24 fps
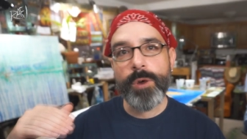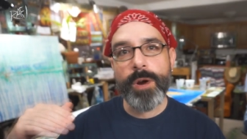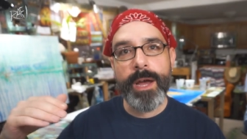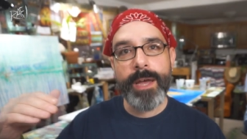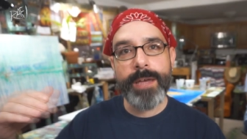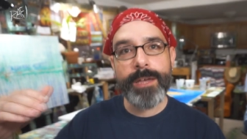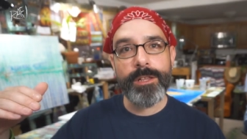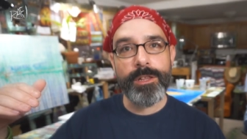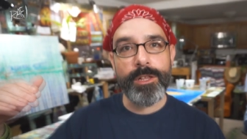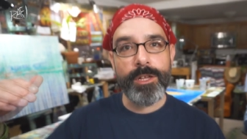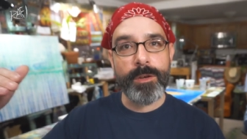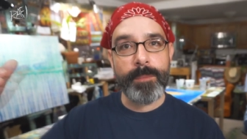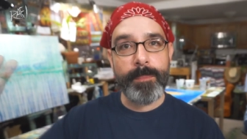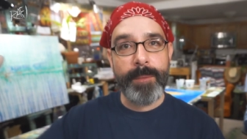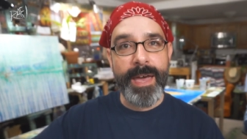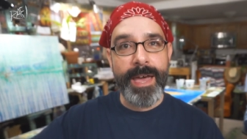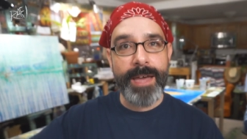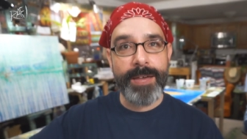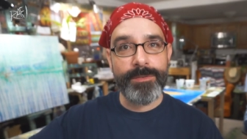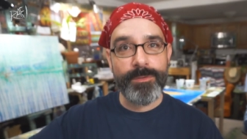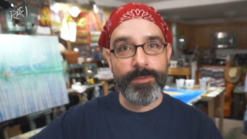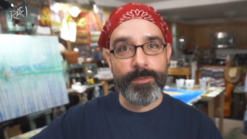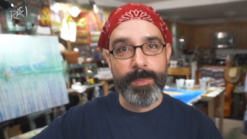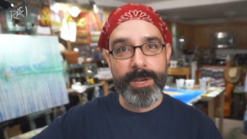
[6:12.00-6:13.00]
where I can look
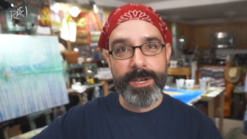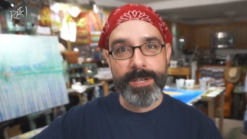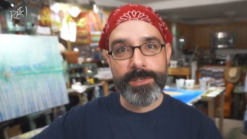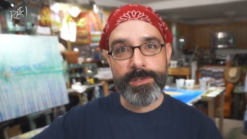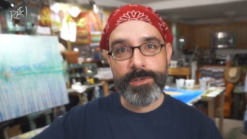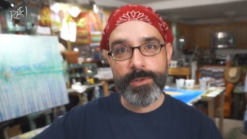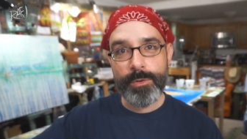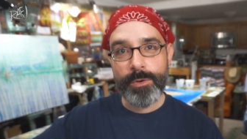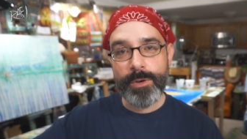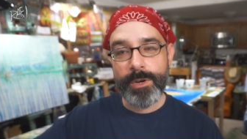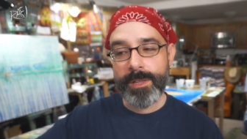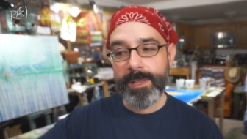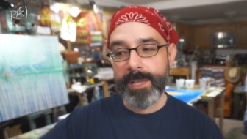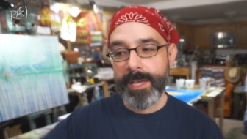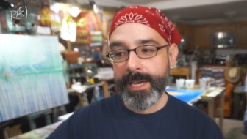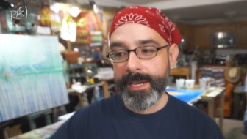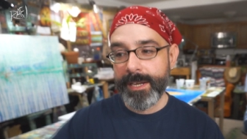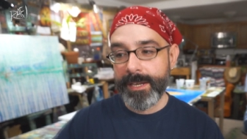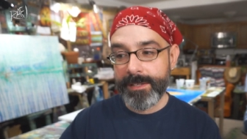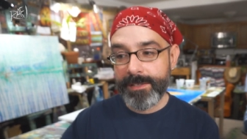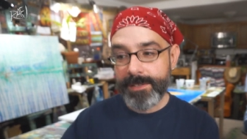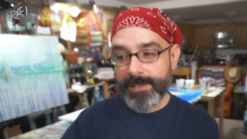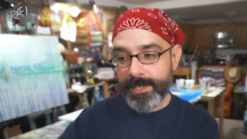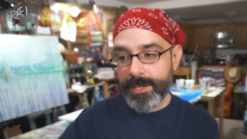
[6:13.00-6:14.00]
back through my
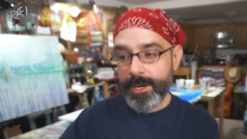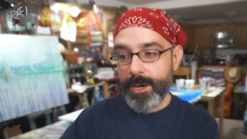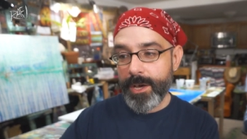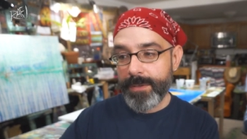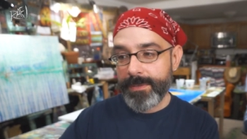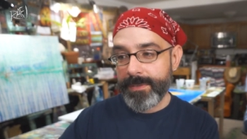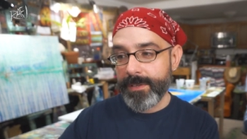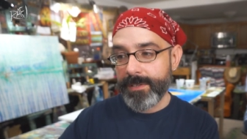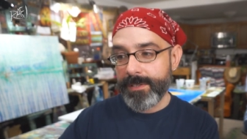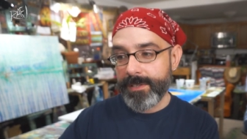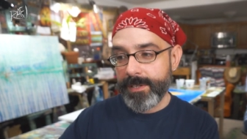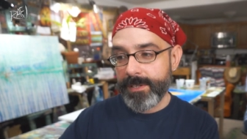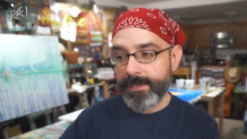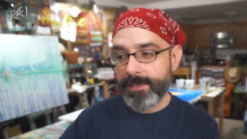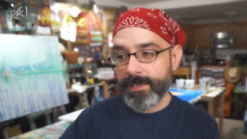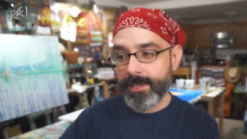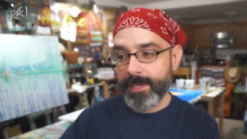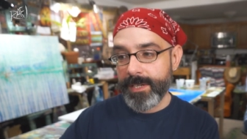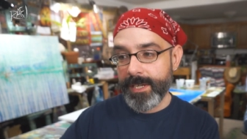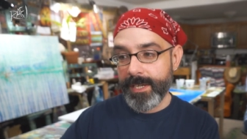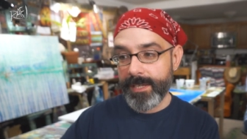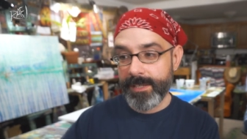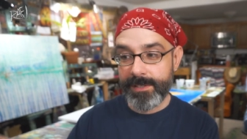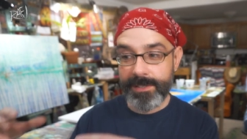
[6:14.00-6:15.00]
storyline and see
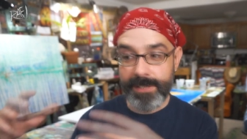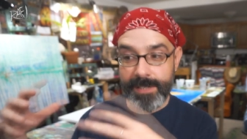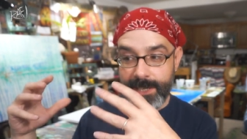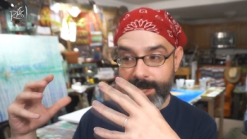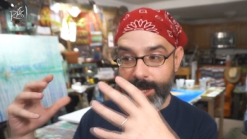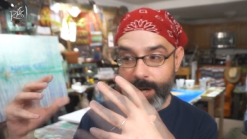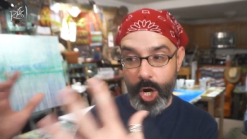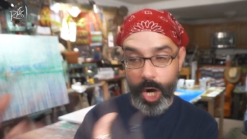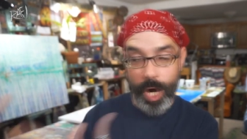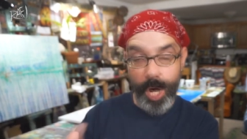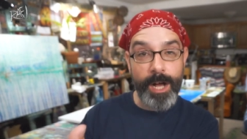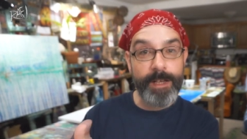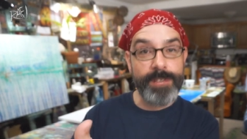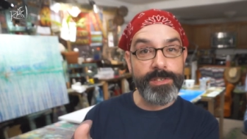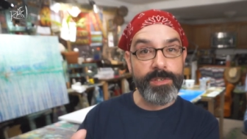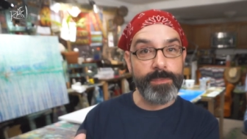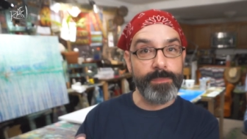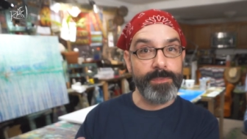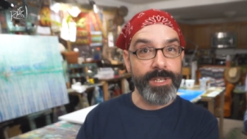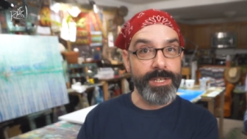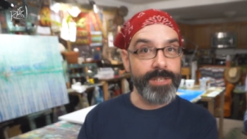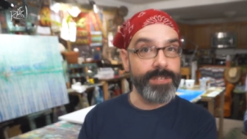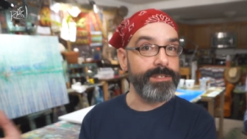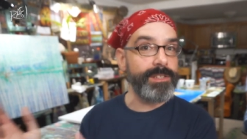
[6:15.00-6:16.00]
authenticity and see
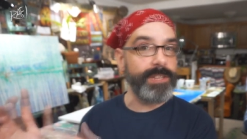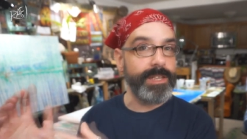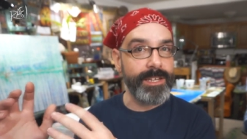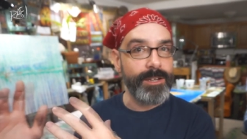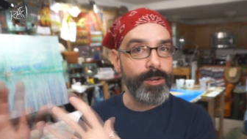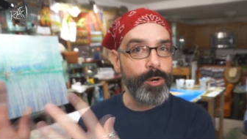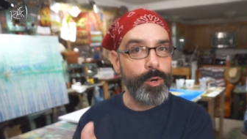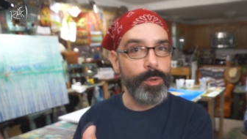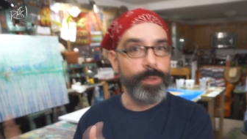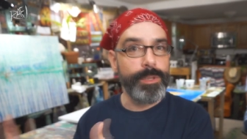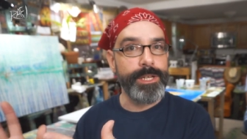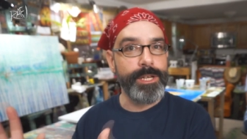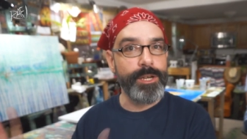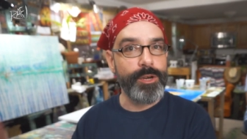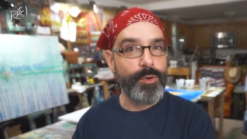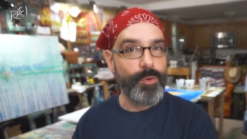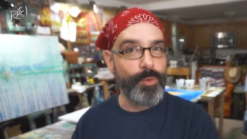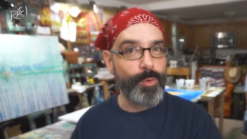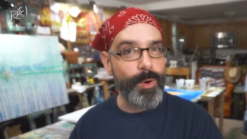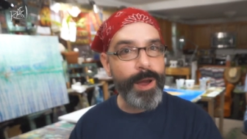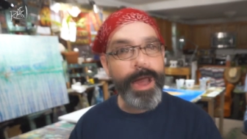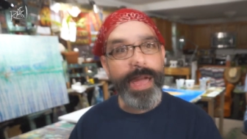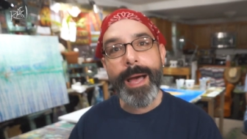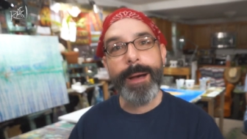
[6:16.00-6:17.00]
awesomeness. Like, holy
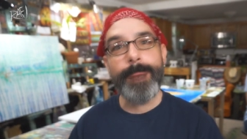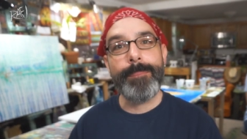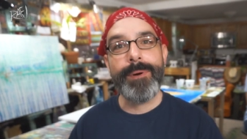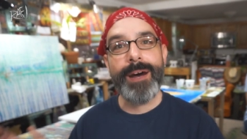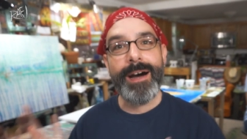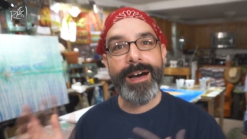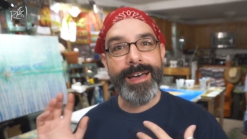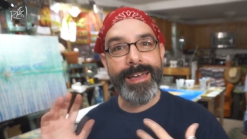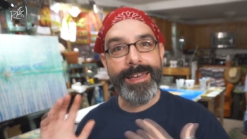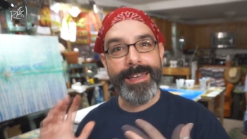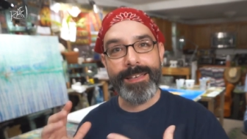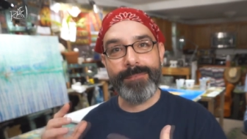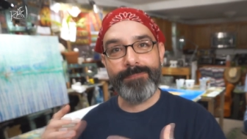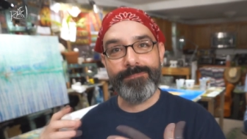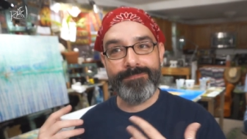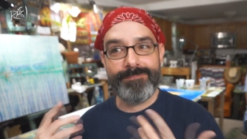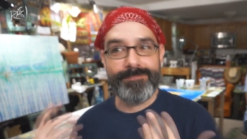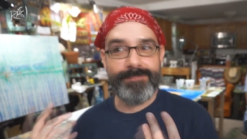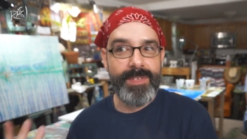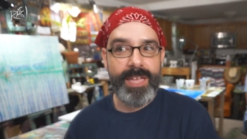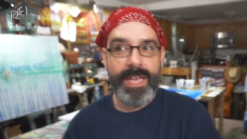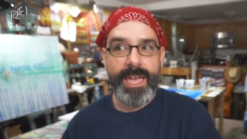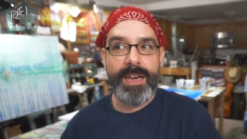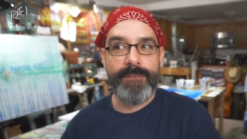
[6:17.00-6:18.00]
crap, I
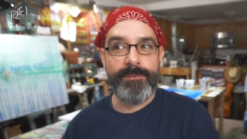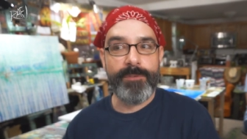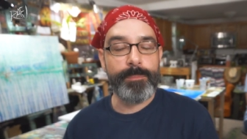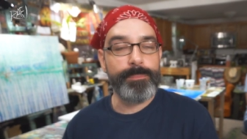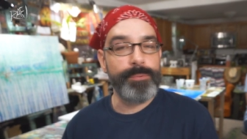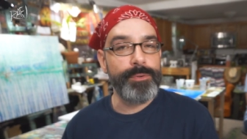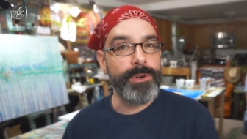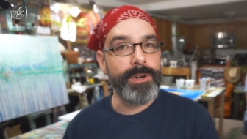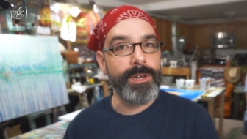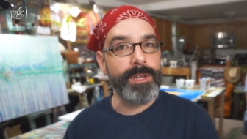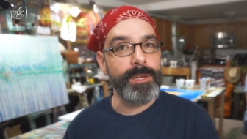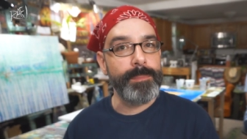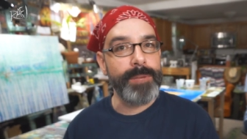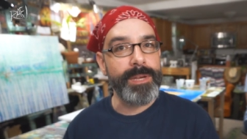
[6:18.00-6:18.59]
have a pretty